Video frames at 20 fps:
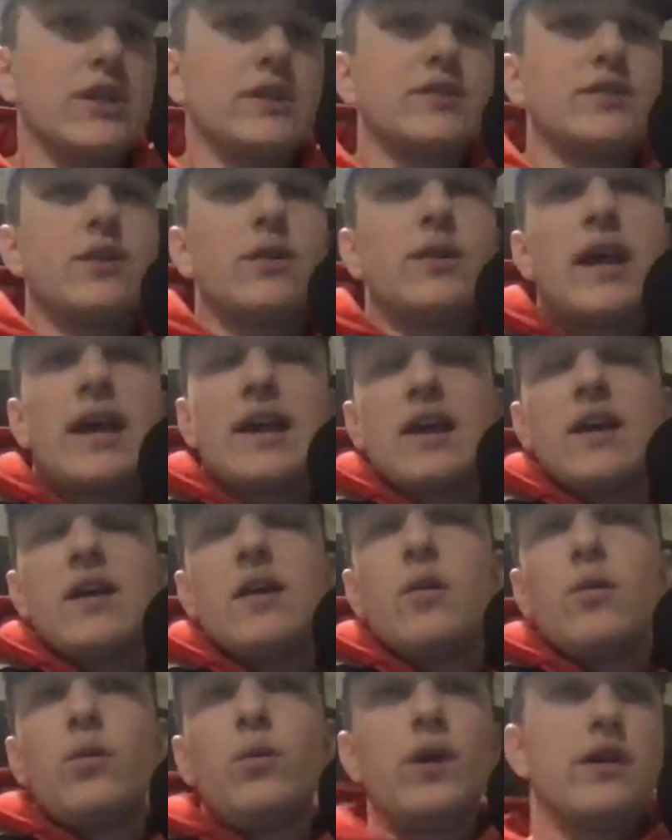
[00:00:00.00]
So like
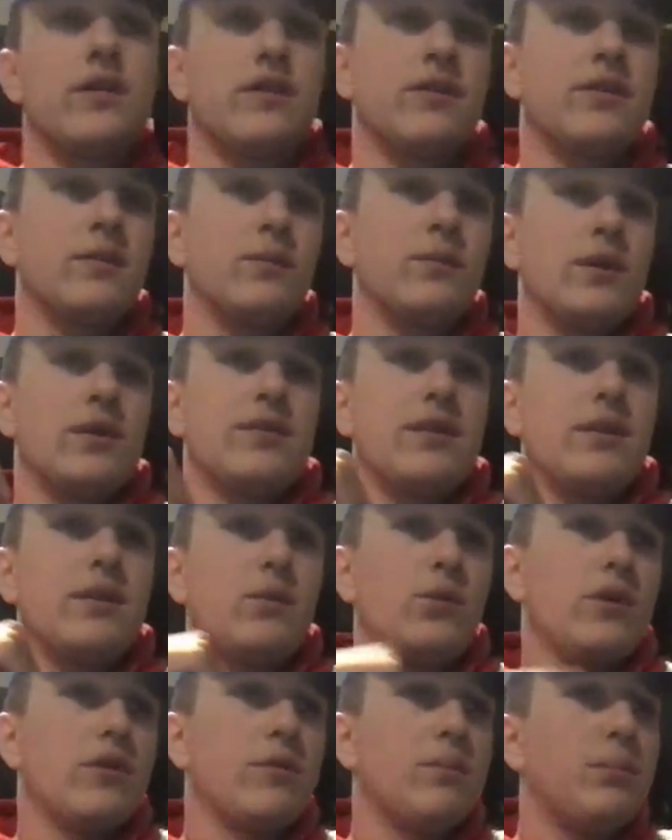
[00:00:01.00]
with
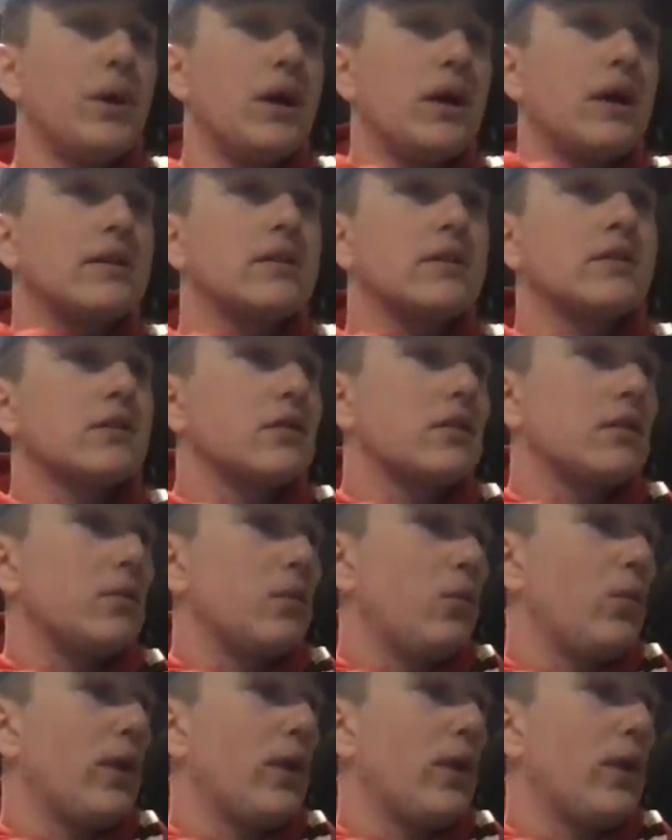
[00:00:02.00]
books,